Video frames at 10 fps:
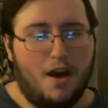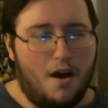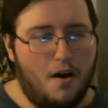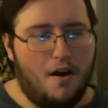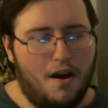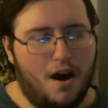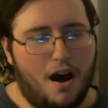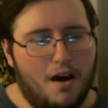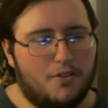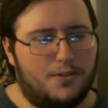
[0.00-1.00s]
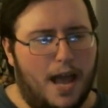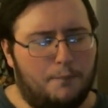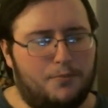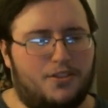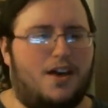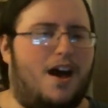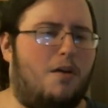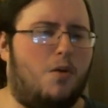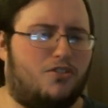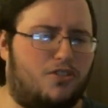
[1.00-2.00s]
Depth. I want